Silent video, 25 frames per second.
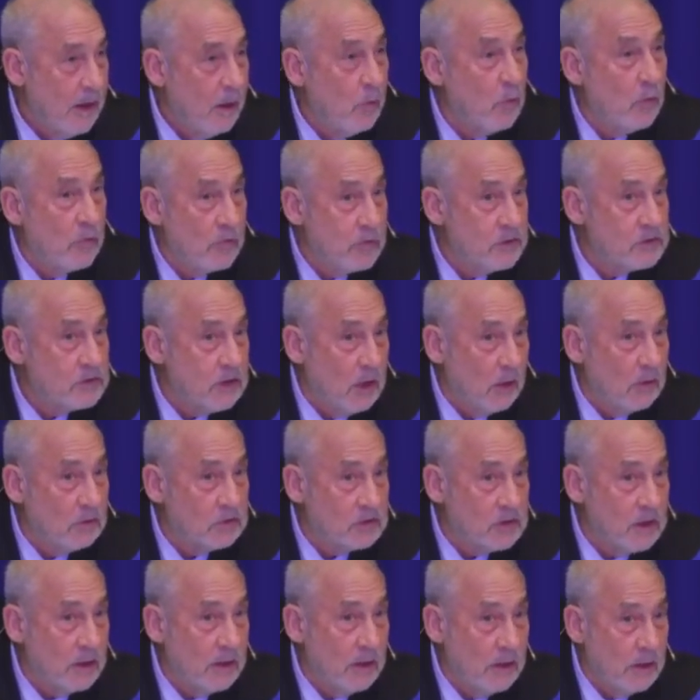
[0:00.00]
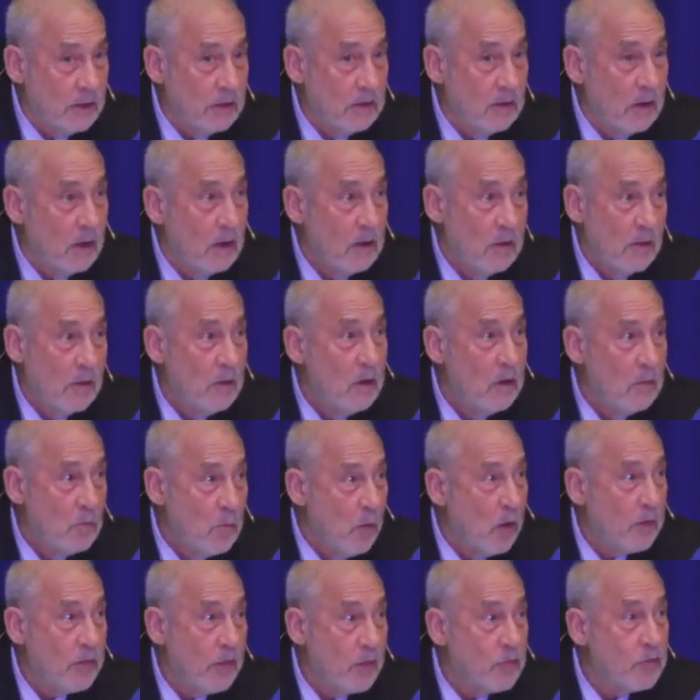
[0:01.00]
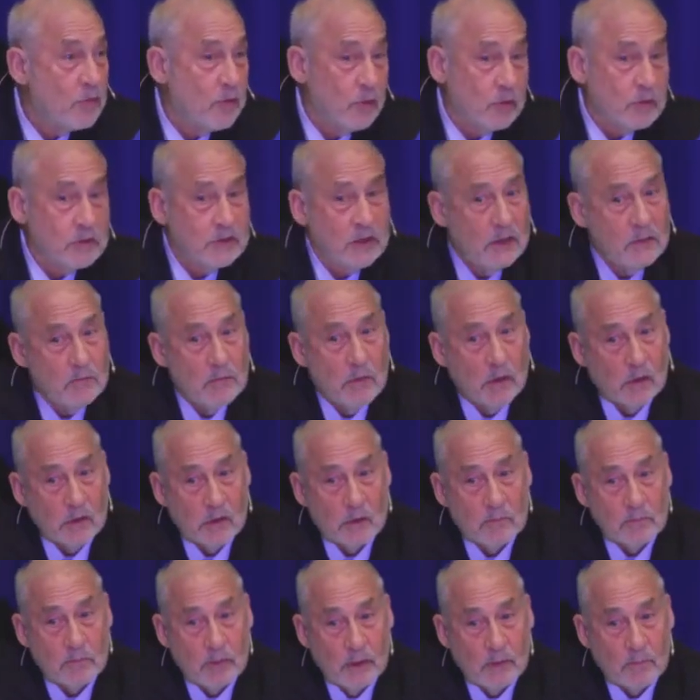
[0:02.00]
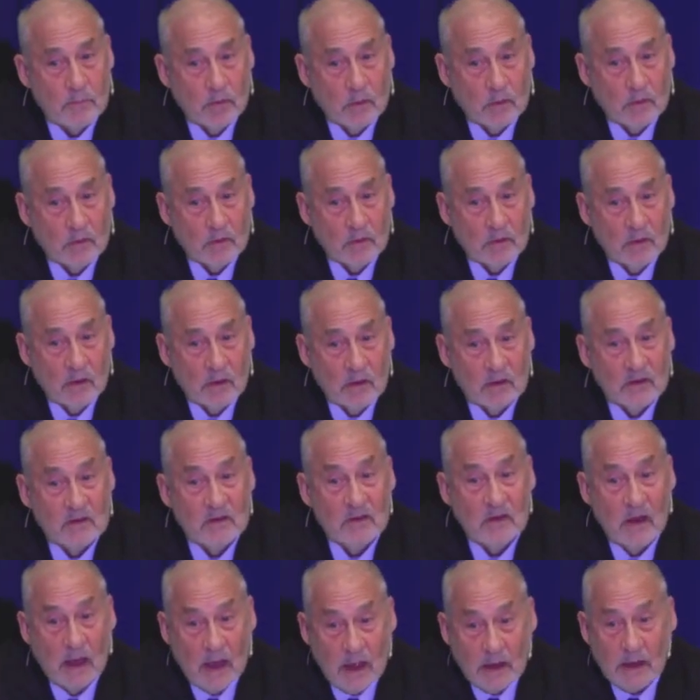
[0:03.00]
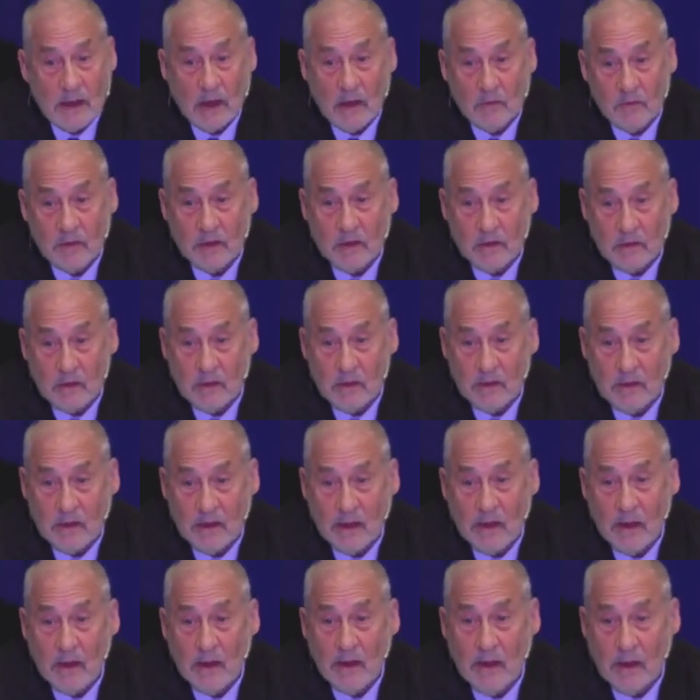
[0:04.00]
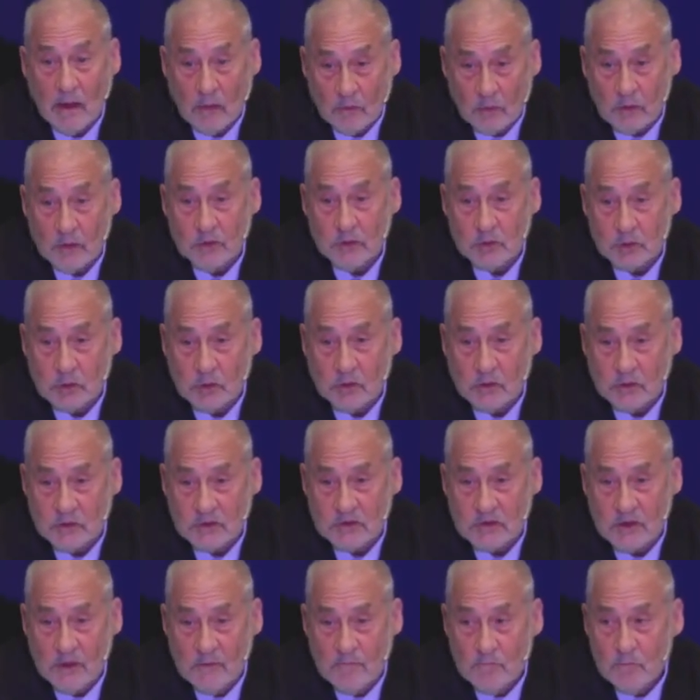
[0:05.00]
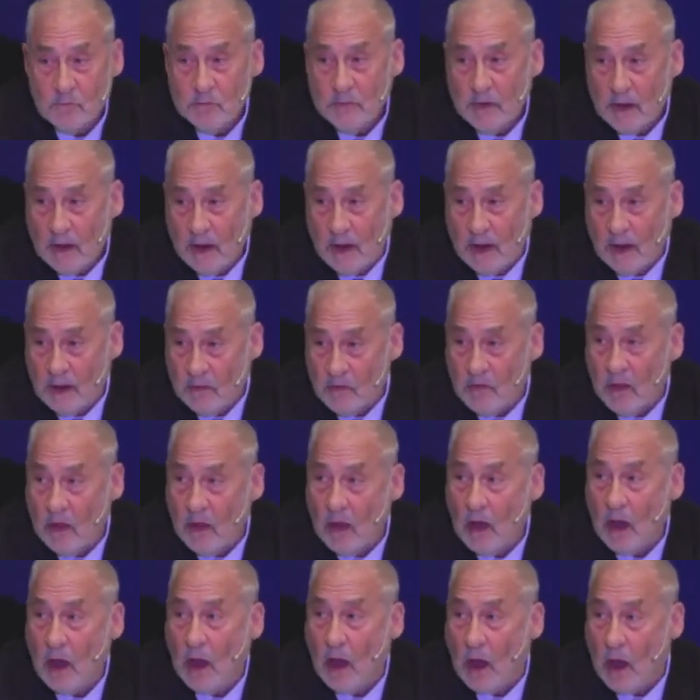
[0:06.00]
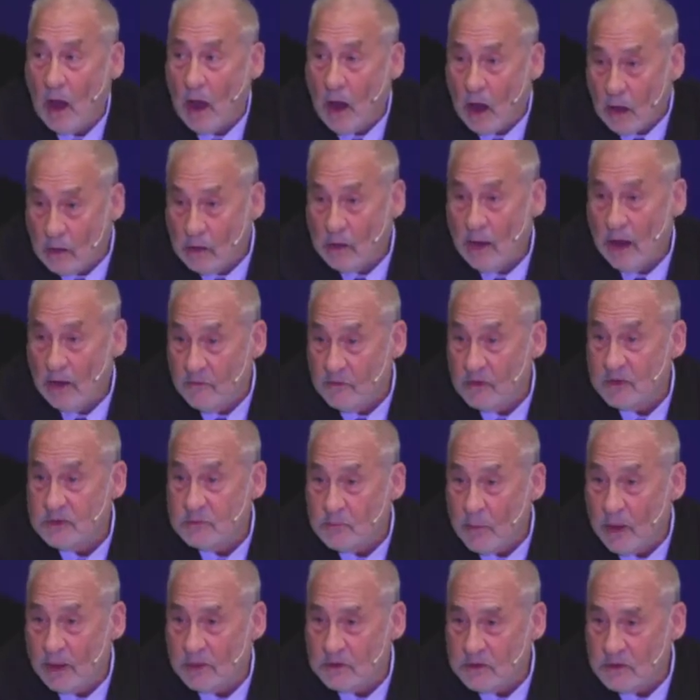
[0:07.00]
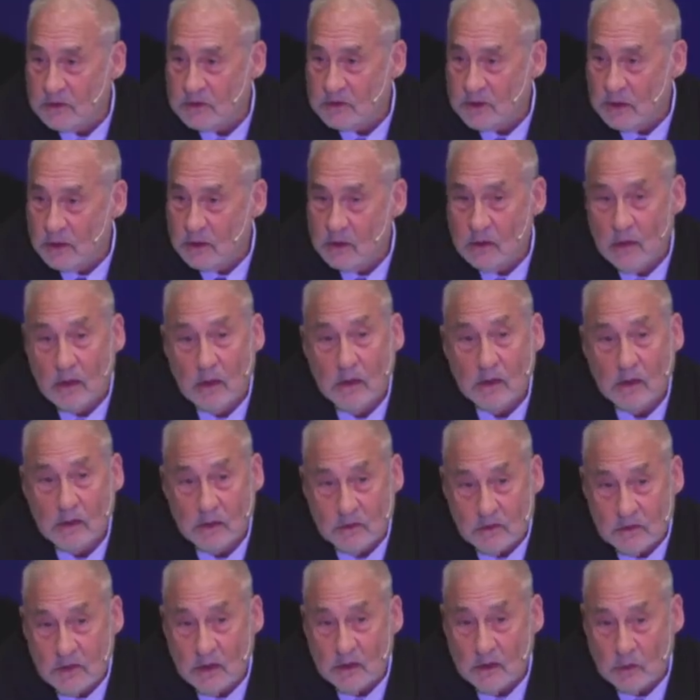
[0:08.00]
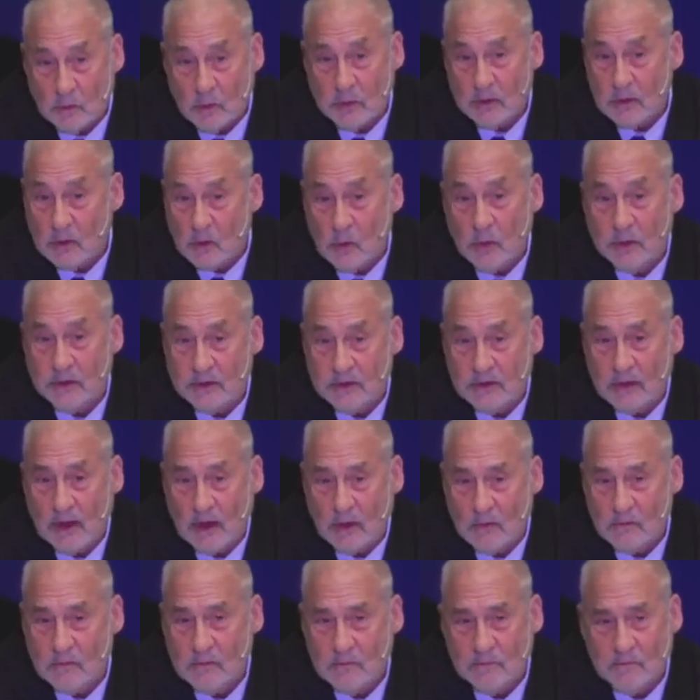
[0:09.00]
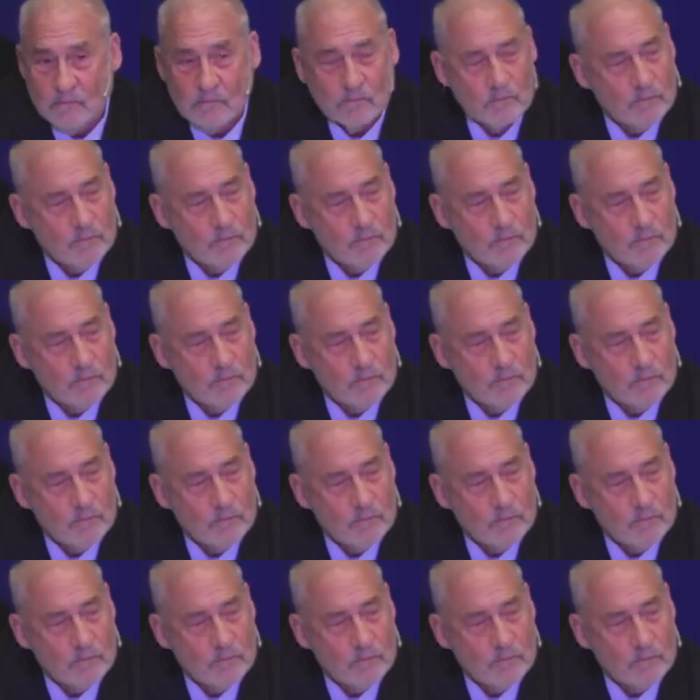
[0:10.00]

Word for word: It will result in more than 13 million people not having health insurance and our life expectancy continuing going down.